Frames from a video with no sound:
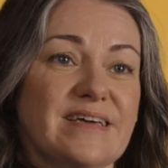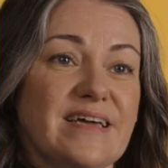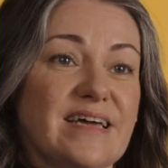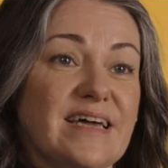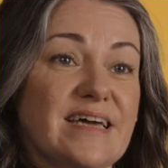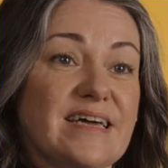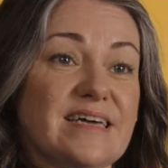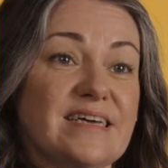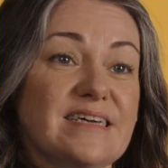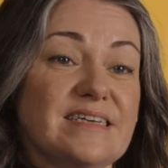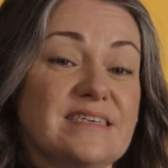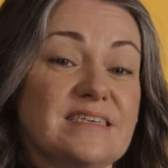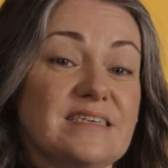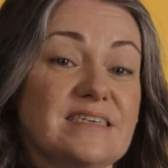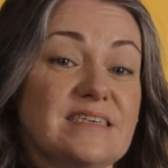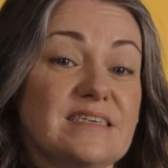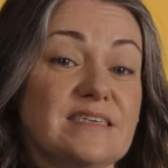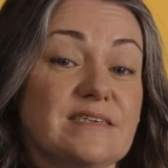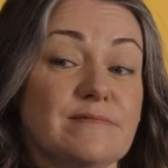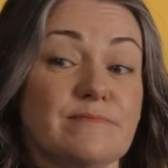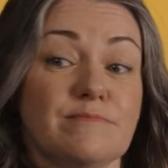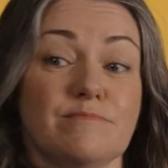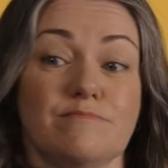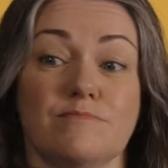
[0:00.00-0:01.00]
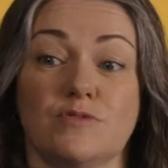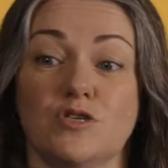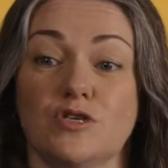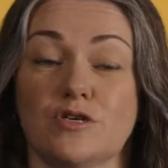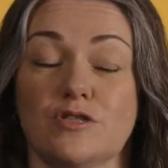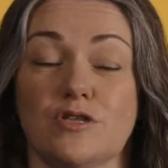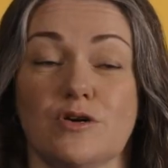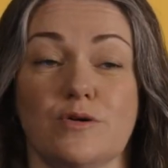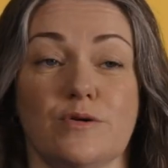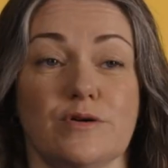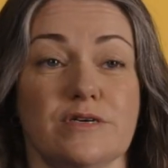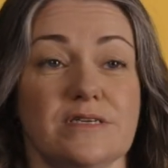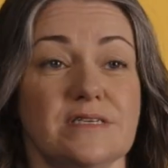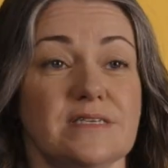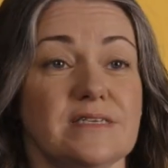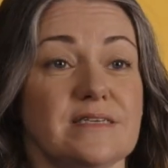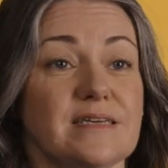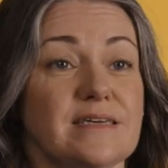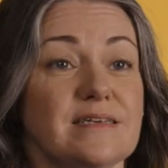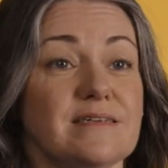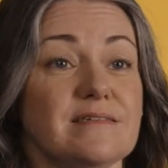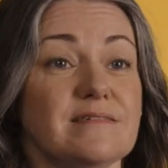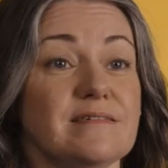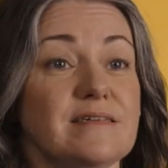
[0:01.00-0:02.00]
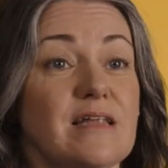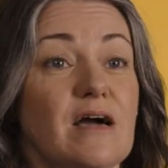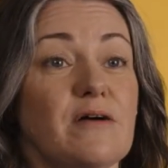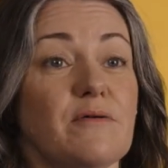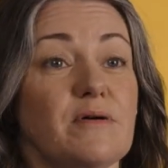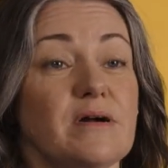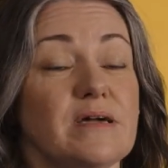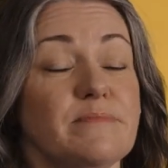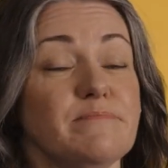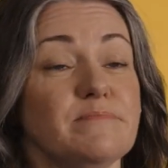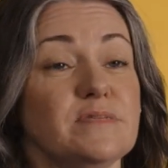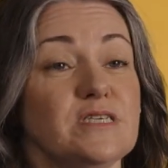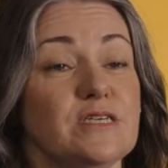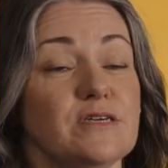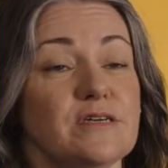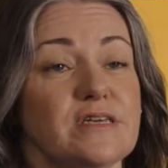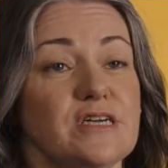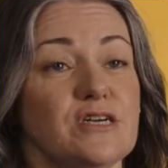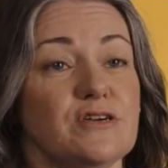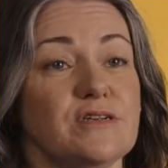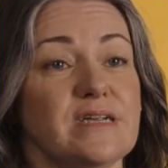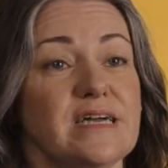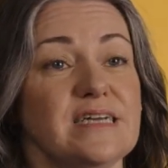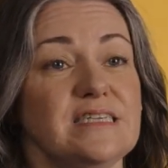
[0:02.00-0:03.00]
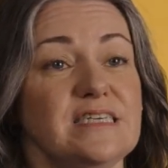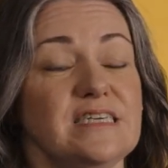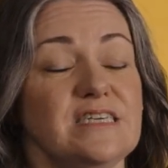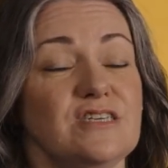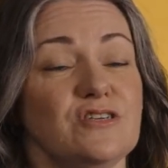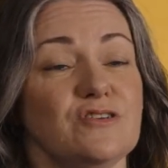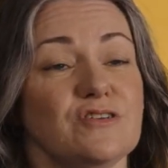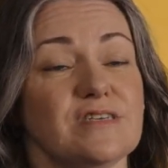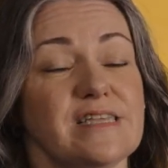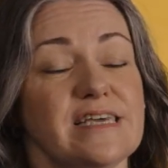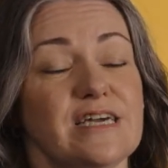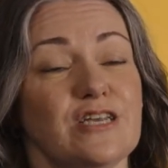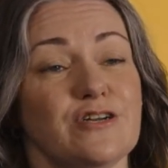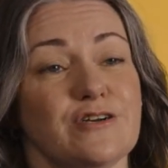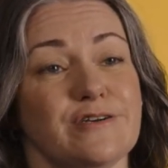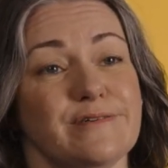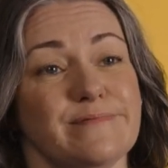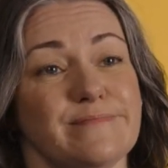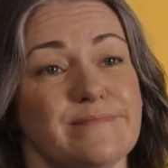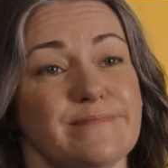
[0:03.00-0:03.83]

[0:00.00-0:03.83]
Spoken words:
And took the course, and now I'm still here 19 years later.